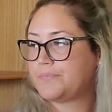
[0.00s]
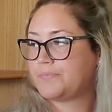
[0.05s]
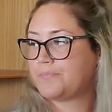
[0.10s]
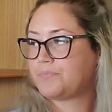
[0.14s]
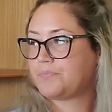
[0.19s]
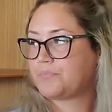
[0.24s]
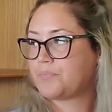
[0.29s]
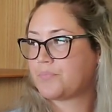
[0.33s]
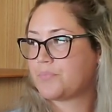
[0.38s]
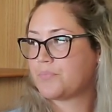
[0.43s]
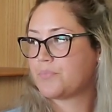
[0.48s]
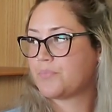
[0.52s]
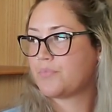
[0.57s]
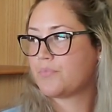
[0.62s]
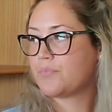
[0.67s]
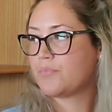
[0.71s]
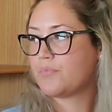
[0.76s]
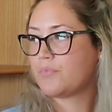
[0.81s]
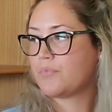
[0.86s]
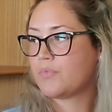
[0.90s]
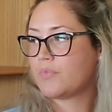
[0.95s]

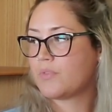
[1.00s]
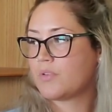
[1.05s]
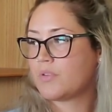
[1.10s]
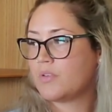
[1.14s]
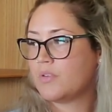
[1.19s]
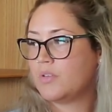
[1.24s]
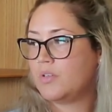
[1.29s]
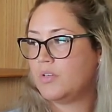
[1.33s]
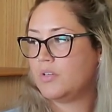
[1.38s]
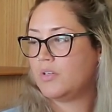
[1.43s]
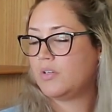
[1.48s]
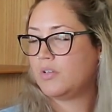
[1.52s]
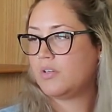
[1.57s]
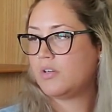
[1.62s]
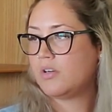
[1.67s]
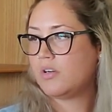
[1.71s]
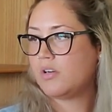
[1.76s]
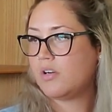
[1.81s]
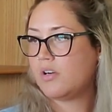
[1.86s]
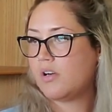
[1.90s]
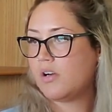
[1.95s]

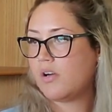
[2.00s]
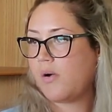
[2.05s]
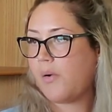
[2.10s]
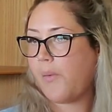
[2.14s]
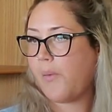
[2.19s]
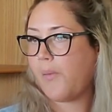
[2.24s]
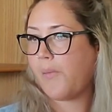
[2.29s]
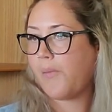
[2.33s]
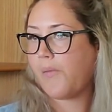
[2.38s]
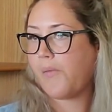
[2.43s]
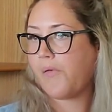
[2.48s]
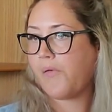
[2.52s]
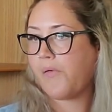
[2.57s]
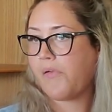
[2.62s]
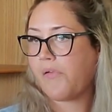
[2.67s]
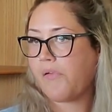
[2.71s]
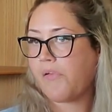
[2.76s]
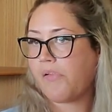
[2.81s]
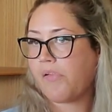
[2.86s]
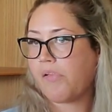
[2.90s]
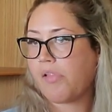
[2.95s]

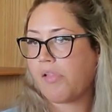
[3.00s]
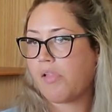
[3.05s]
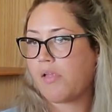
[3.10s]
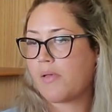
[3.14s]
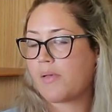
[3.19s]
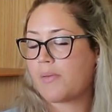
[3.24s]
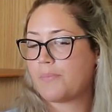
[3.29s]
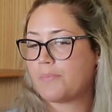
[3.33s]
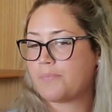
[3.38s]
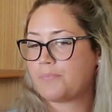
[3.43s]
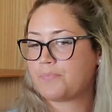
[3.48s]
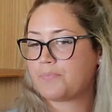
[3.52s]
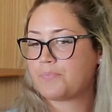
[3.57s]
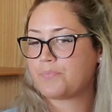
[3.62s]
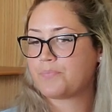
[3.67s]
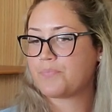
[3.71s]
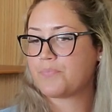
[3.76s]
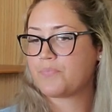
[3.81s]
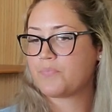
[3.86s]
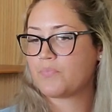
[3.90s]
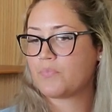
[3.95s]

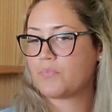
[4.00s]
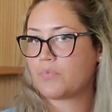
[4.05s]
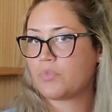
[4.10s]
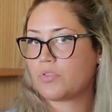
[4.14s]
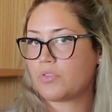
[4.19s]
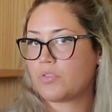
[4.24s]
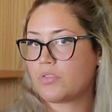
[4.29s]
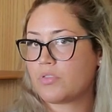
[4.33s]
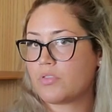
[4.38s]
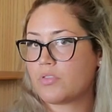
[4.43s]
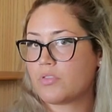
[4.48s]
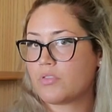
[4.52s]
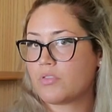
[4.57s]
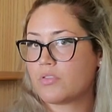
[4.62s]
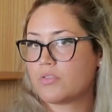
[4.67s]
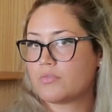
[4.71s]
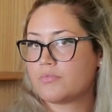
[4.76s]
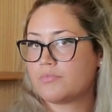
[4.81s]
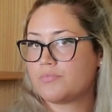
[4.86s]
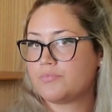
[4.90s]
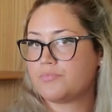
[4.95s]

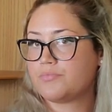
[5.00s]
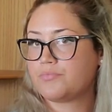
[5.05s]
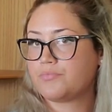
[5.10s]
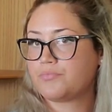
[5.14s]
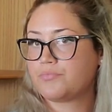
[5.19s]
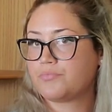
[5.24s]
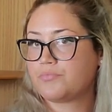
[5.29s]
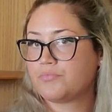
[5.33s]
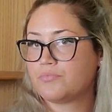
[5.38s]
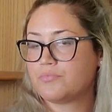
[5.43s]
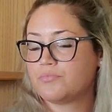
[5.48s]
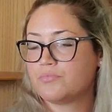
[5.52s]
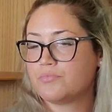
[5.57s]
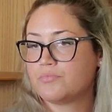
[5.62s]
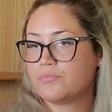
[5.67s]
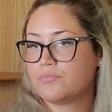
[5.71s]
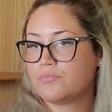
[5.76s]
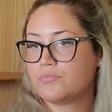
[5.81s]
[no speech]